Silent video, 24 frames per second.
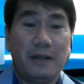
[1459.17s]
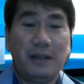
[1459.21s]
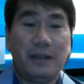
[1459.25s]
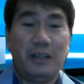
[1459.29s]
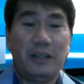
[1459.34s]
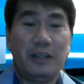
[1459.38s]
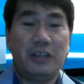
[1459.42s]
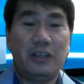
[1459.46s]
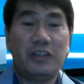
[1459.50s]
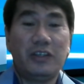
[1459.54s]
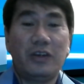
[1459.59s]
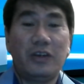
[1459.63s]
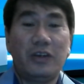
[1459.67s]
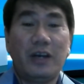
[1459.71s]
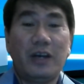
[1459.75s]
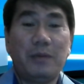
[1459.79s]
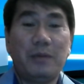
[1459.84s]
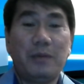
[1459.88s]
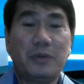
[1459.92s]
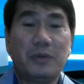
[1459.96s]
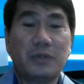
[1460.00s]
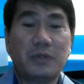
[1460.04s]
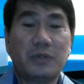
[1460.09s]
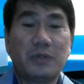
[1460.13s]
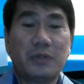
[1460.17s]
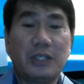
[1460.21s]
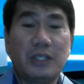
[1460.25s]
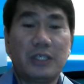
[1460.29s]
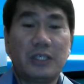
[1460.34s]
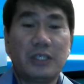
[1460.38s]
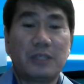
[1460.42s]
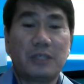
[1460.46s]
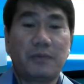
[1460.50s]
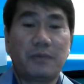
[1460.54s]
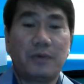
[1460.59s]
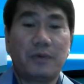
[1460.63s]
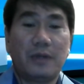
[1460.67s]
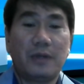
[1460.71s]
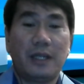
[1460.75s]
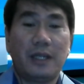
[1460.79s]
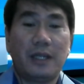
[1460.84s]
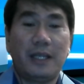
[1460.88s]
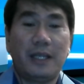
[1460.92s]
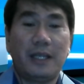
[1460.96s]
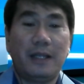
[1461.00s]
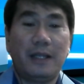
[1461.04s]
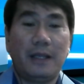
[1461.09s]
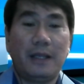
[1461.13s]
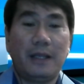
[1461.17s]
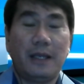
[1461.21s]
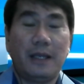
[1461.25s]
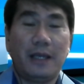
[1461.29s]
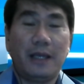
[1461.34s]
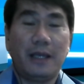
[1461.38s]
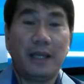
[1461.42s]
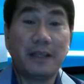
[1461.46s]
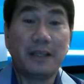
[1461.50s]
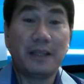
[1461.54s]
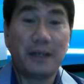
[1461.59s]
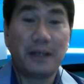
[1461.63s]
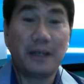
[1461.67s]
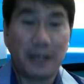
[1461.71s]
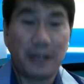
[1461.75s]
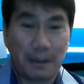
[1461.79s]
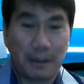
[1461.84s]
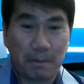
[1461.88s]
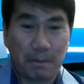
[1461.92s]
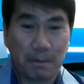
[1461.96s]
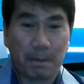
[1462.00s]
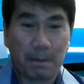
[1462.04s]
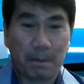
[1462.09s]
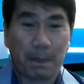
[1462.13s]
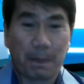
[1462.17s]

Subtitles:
You have to search in the internet.